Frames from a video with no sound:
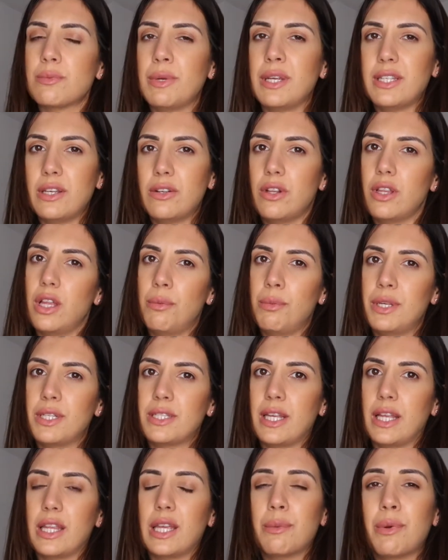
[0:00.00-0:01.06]
might sound a little bit
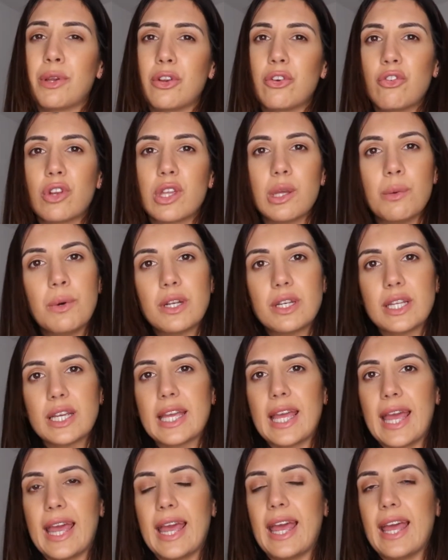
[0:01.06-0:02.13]
silly, but you really want to
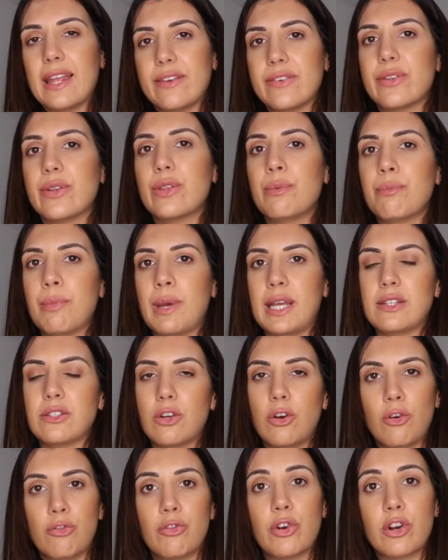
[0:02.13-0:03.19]
get into the minds
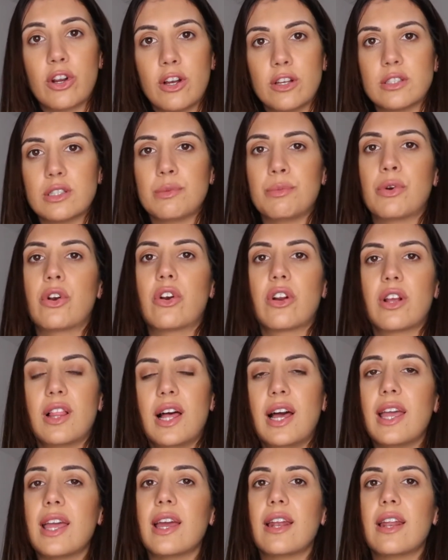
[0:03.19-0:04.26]
of your customer or
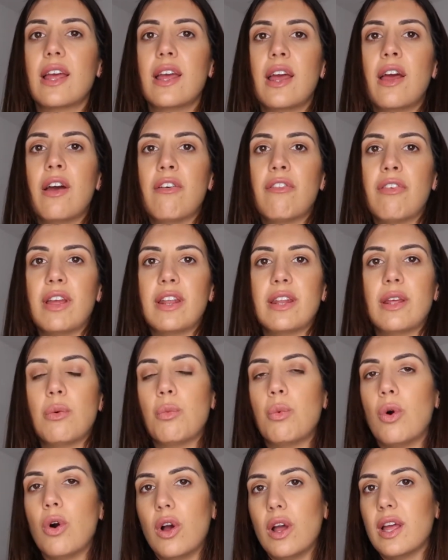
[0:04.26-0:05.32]
client. Find out
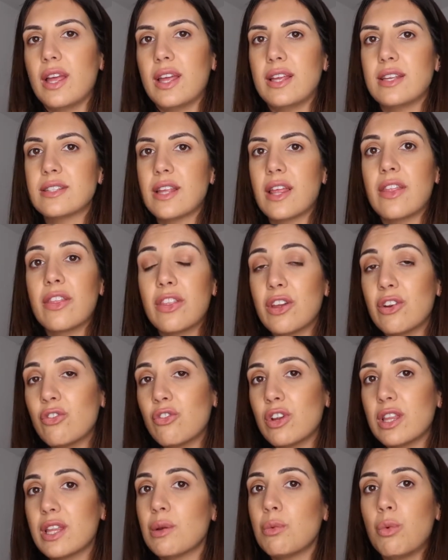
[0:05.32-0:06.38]
what it is they
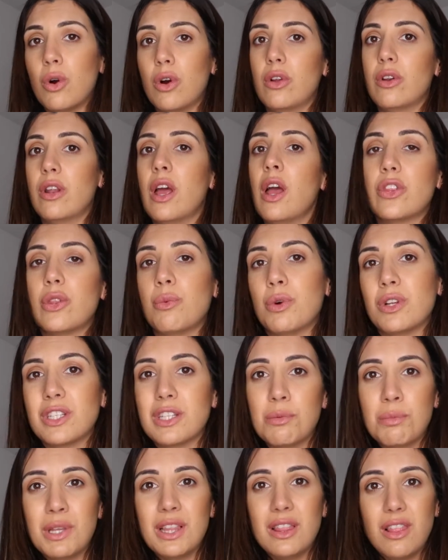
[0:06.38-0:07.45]
really want. Do they want to
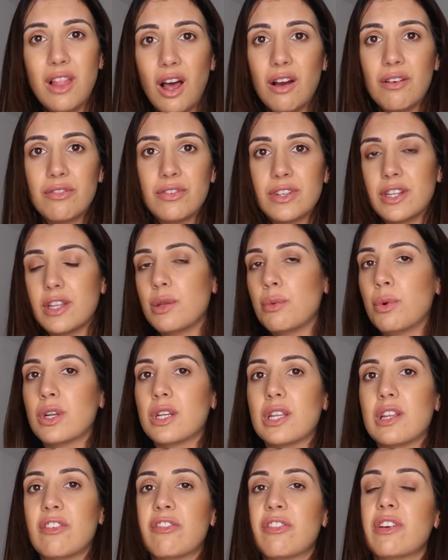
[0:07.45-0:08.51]
be loved? Do they want
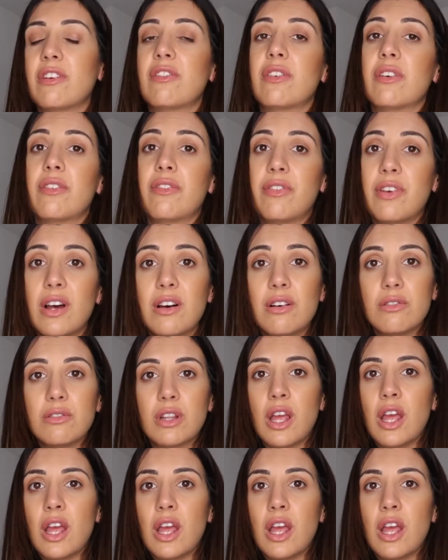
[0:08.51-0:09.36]
to feel fulfilled?